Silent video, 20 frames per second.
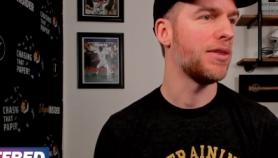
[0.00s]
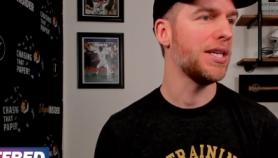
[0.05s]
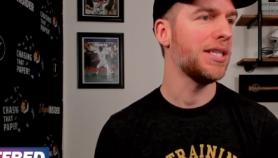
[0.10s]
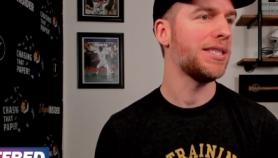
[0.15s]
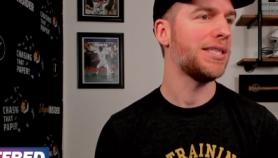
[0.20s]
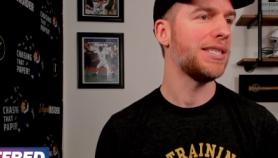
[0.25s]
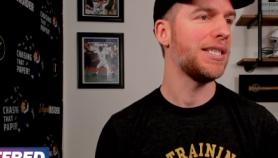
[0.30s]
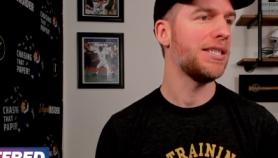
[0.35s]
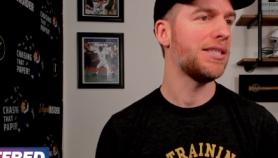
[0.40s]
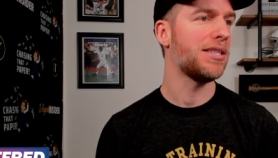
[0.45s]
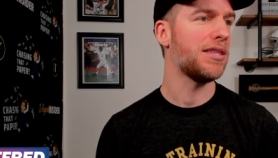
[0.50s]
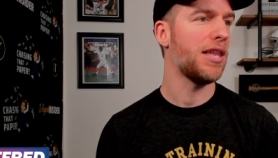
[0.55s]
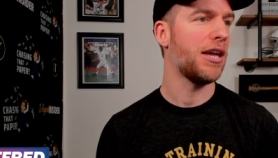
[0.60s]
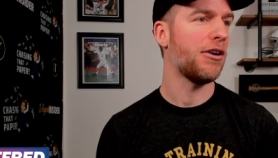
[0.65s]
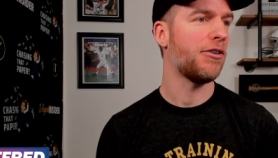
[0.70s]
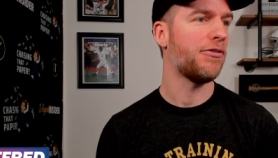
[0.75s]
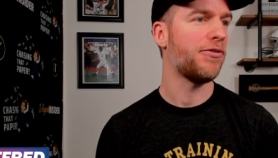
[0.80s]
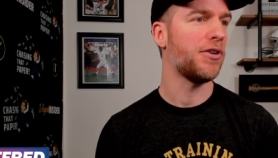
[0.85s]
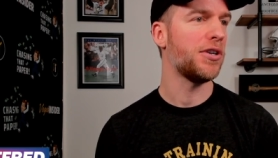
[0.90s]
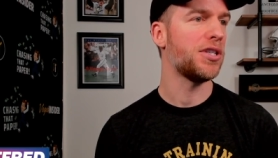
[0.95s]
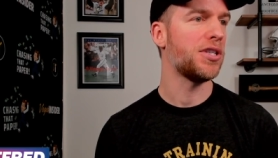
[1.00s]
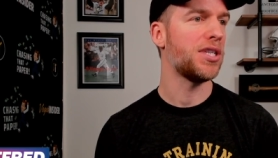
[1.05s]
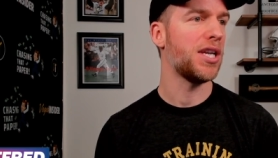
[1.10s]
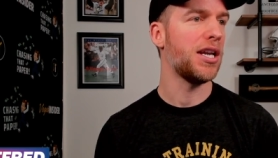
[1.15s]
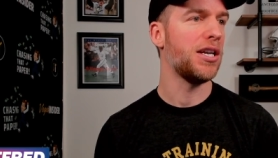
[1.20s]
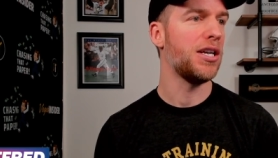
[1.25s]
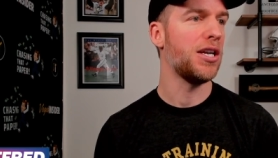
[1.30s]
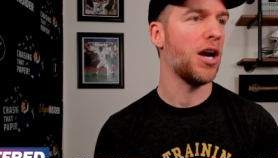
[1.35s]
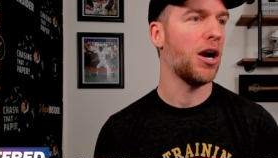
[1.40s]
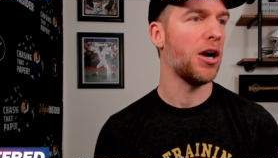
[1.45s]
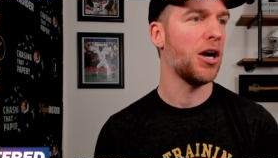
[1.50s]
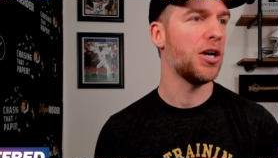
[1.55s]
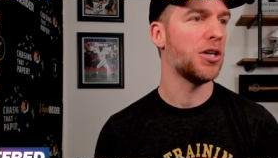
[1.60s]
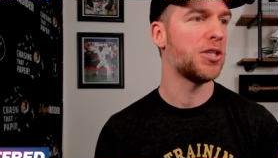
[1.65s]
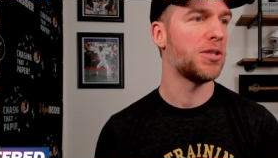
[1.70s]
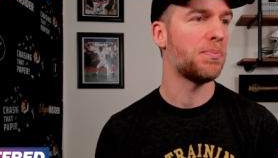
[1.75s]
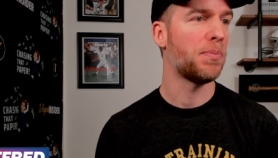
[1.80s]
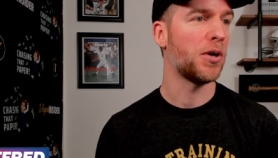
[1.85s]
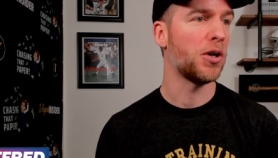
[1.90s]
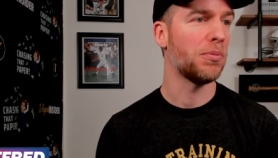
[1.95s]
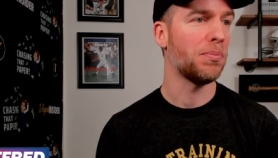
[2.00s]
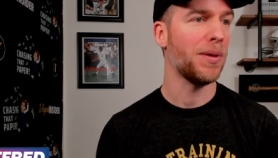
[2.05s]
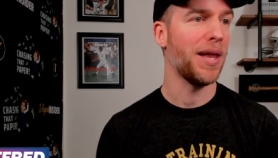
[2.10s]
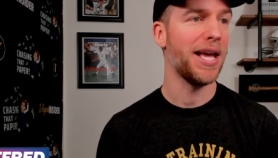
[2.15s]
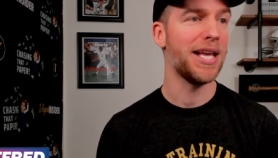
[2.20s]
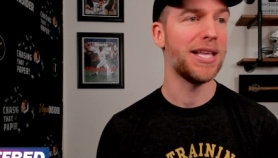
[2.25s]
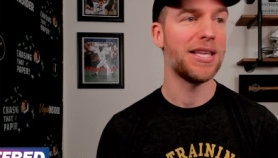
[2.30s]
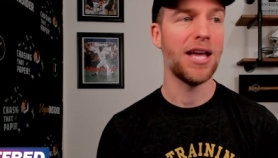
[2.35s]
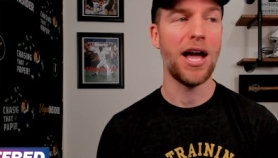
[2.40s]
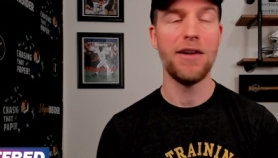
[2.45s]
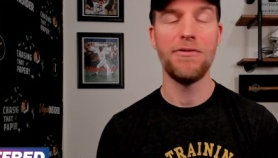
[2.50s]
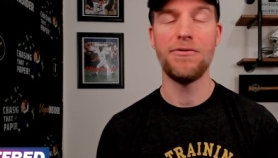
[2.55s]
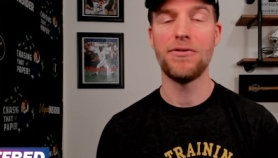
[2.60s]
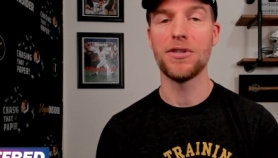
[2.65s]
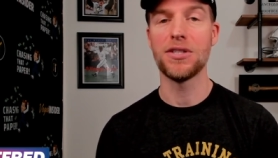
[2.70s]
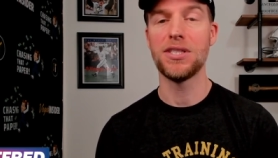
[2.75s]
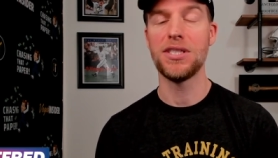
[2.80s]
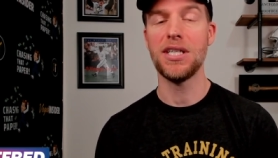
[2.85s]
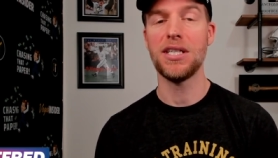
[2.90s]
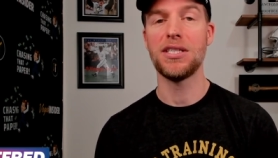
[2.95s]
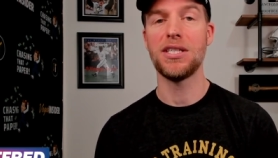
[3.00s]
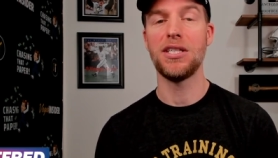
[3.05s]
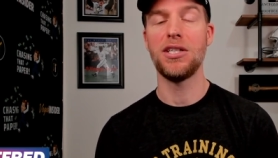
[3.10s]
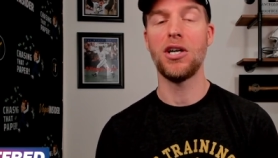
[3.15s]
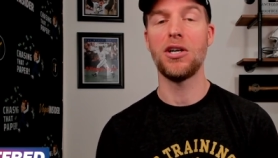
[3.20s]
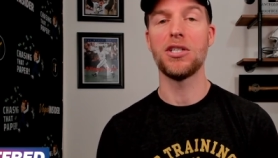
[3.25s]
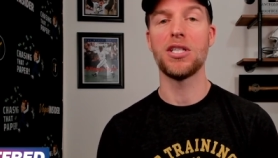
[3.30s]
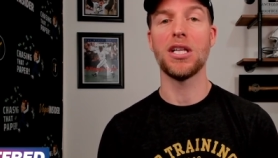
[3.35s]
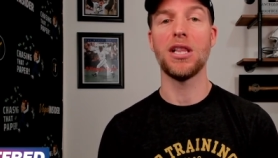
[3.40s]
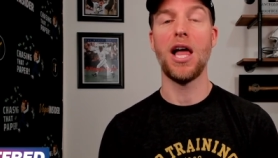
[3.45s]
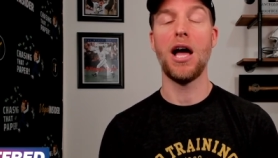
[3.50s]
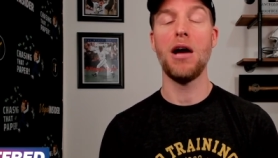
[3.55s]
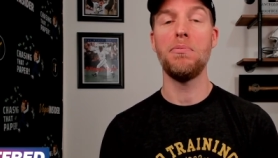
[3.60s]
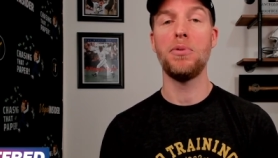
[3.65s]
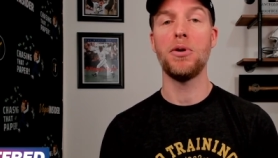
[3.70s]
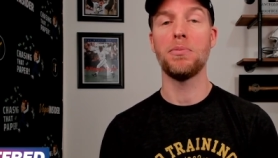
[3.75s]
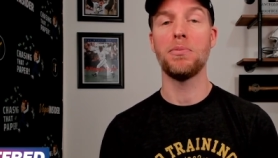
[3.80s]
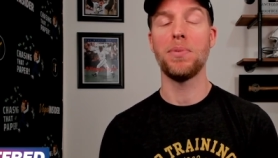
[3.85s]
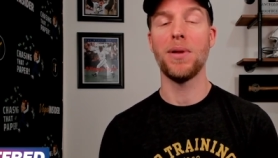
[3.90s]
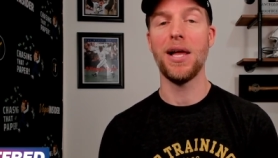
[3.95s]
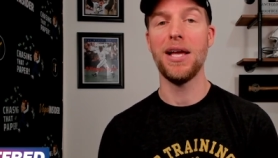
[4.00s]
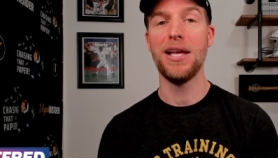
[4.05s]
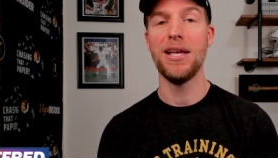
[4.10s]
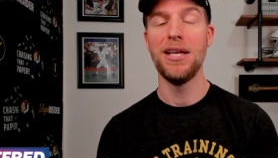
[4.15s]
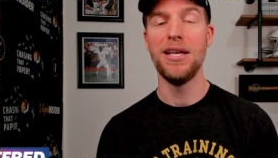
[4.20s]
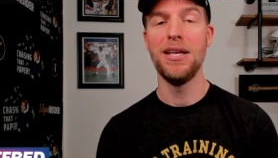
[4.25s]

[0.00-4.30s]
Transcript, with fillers: This season, they are first in yards per play, tied for sixth in yards allowed per play.